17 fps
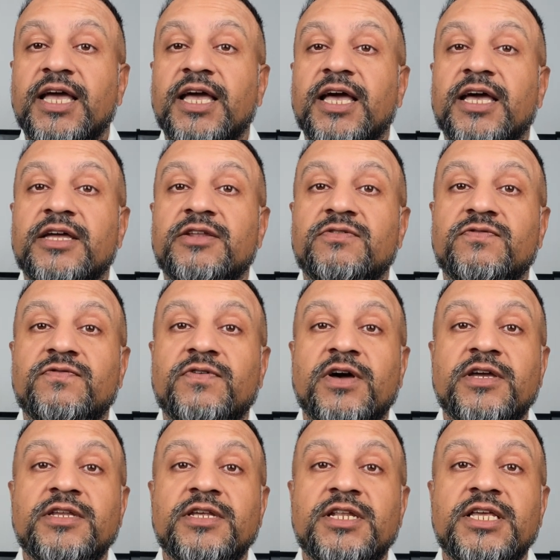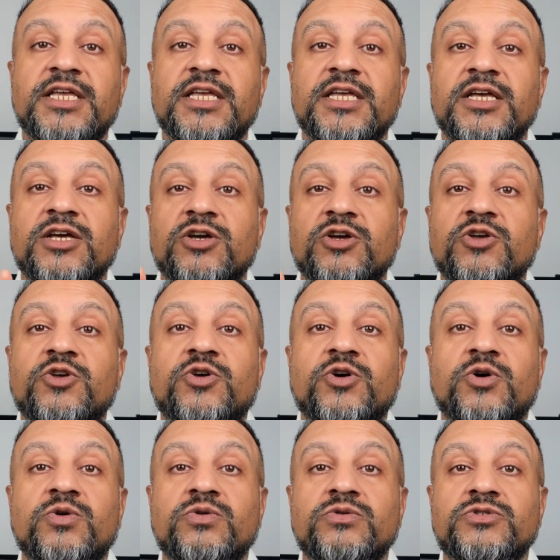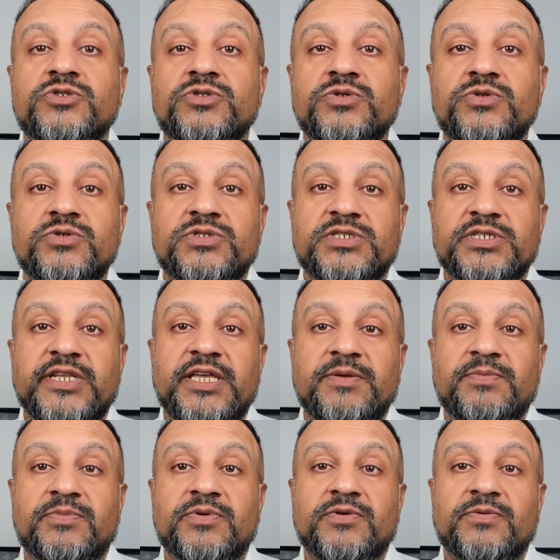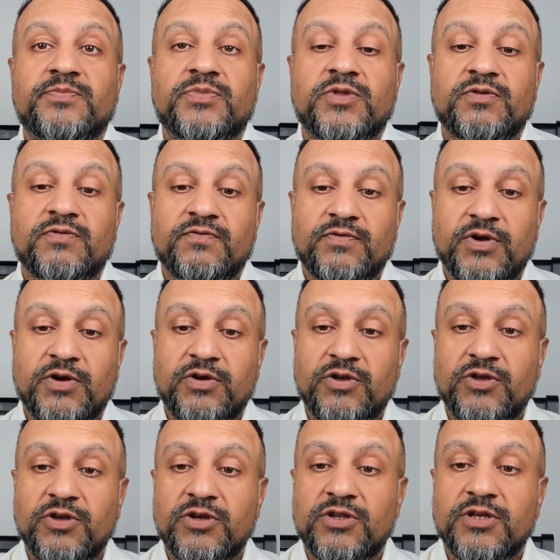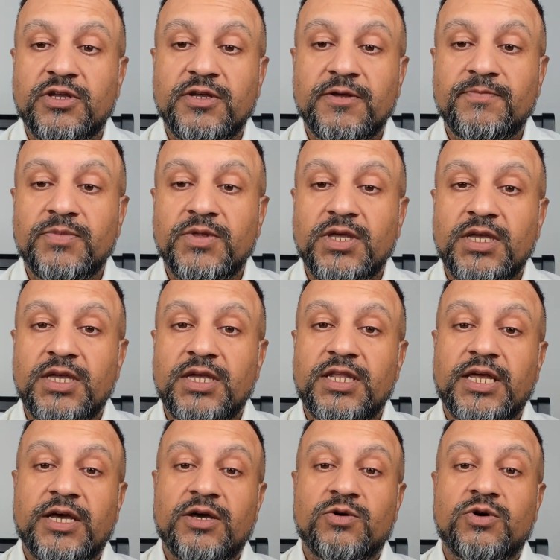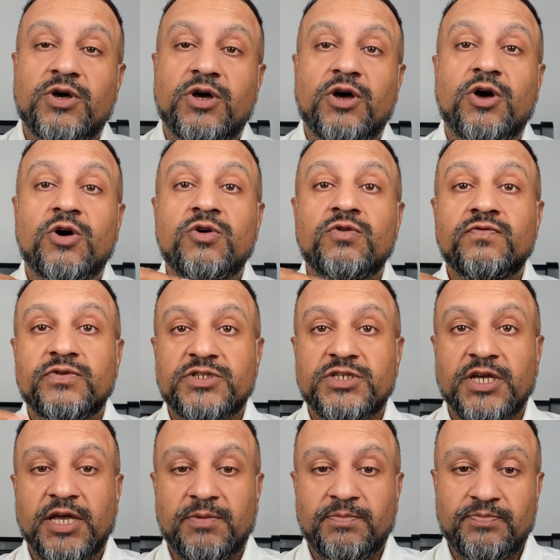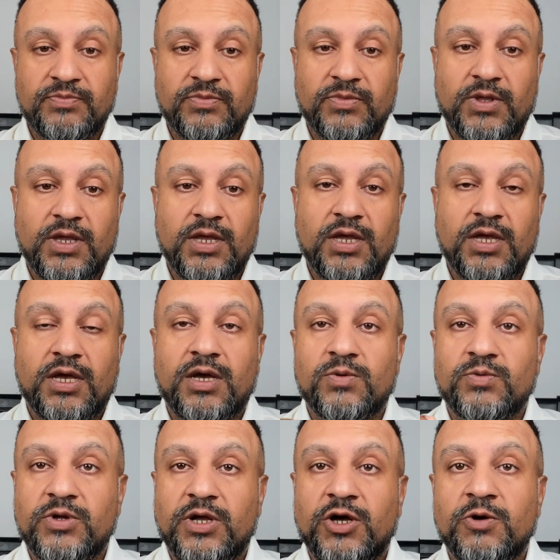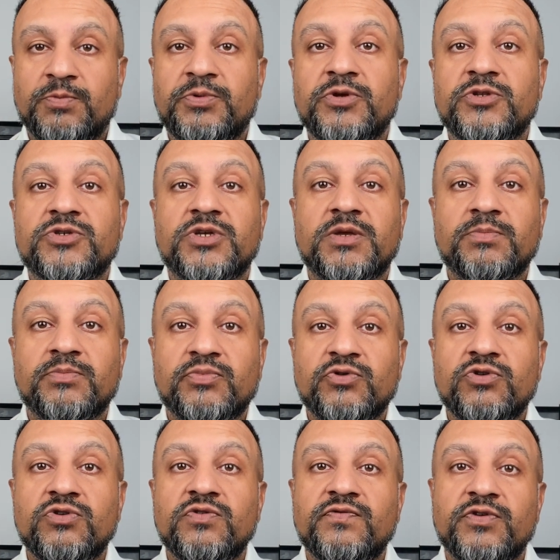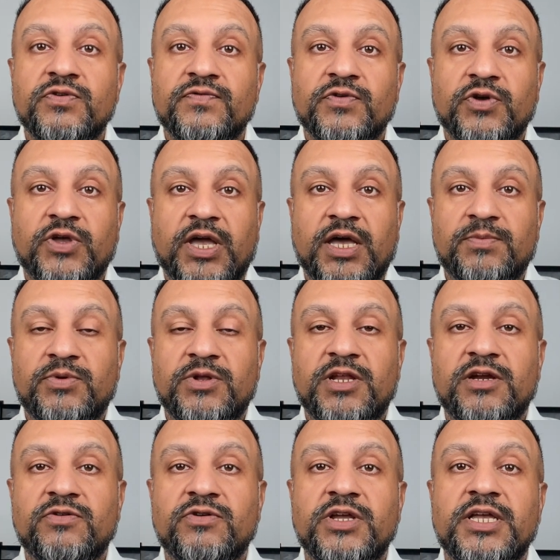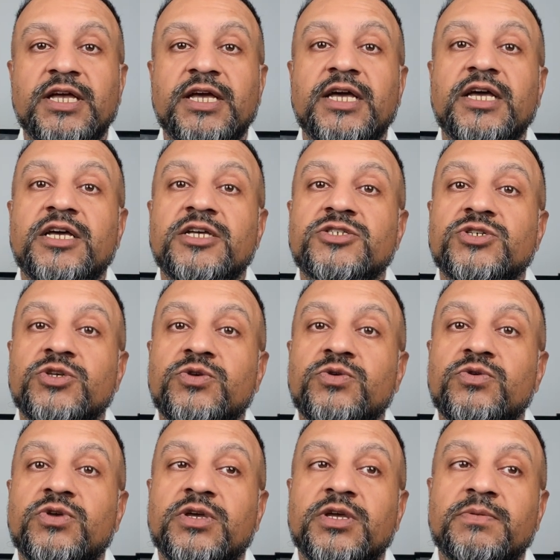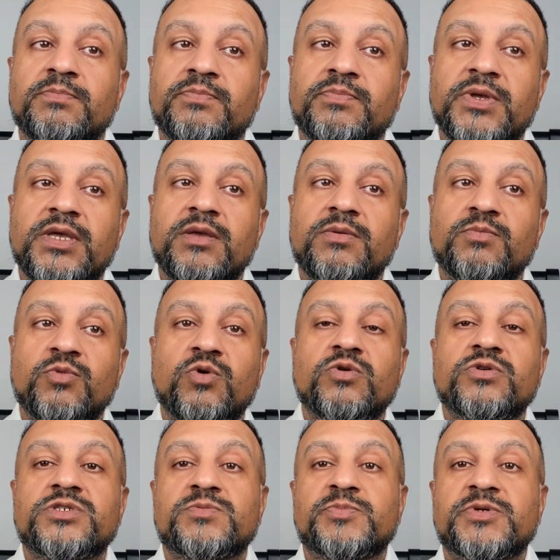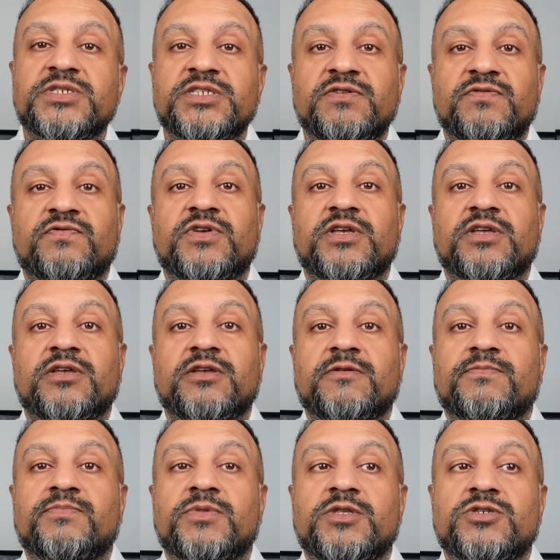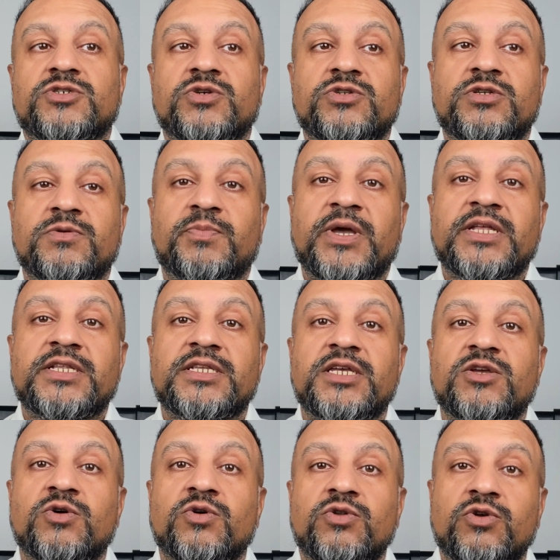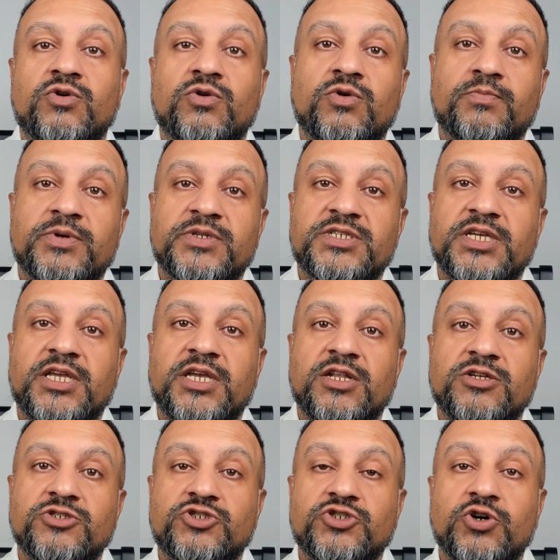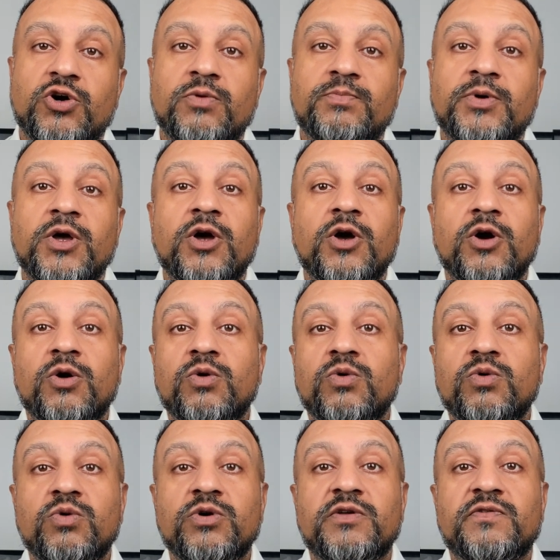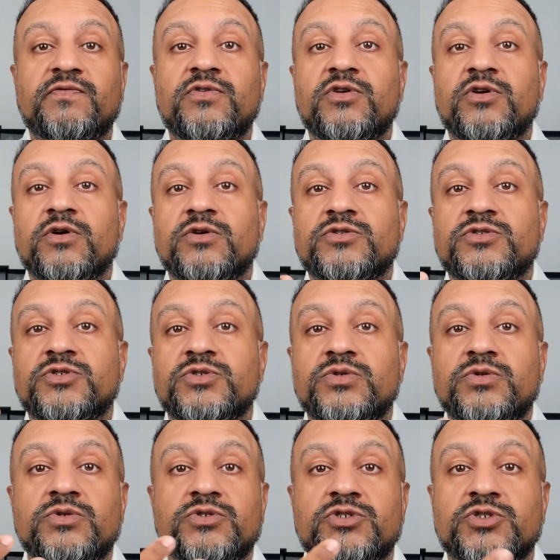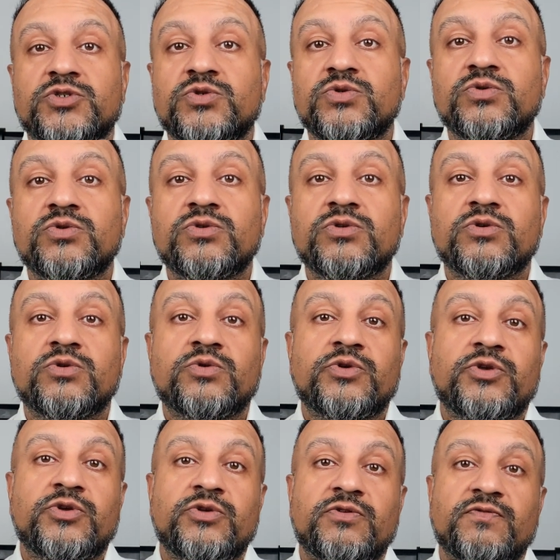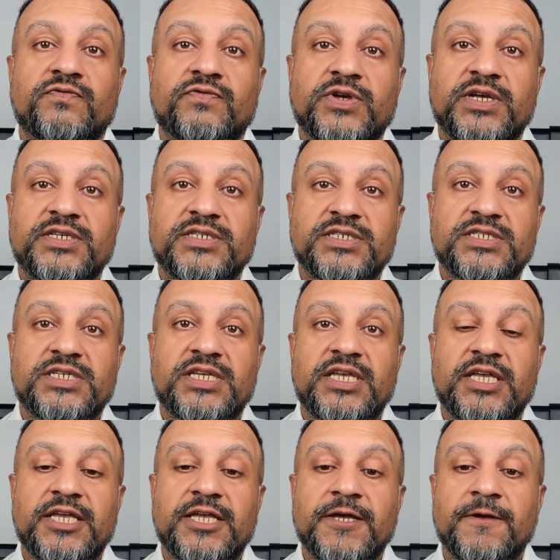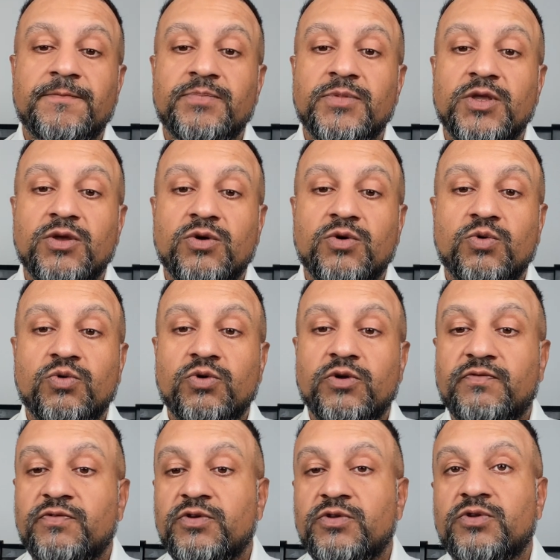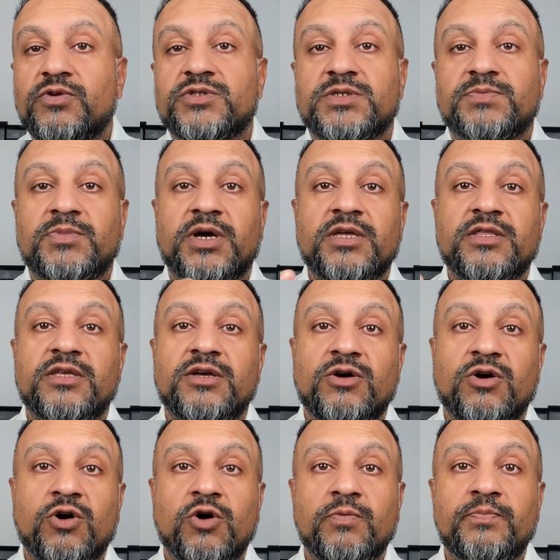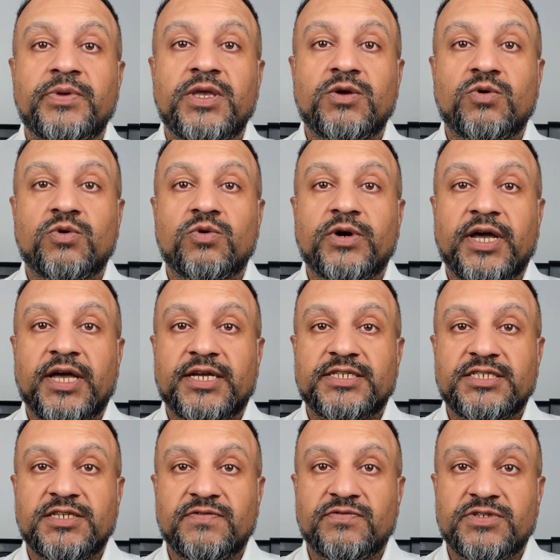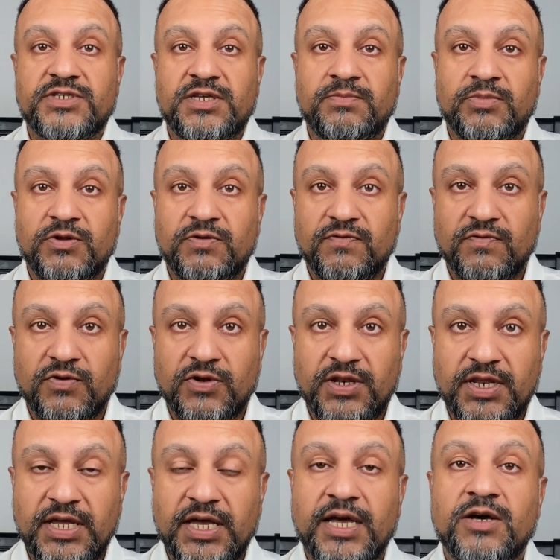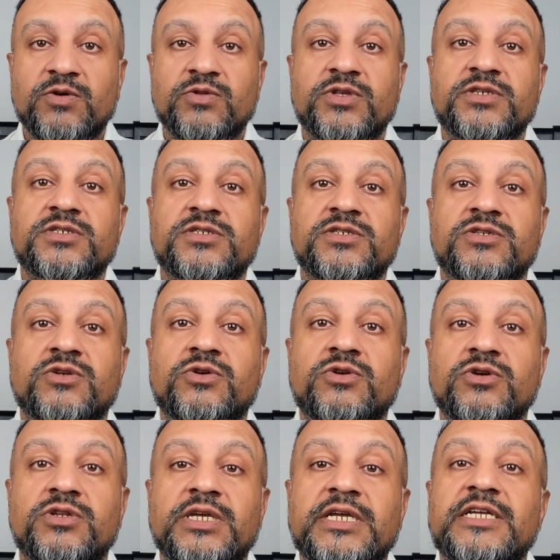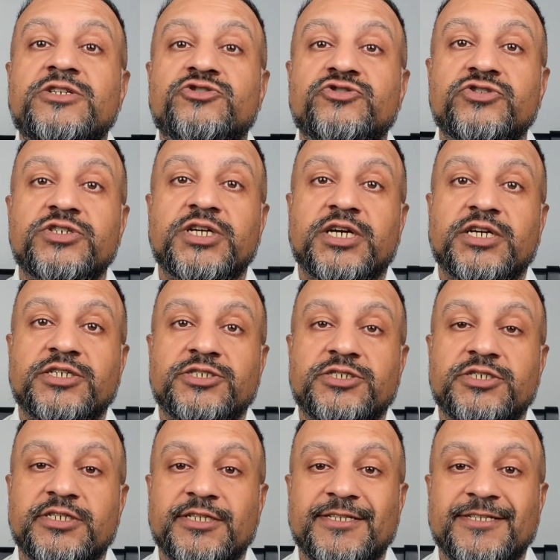and finally go to sleep. Very good. Now, over time, I will help you to improve your vocabulary so you can be more specific. So depending on your particular job, or if you go to school or university, or if you do some other hobby or activity. But for now, this is a good introduction.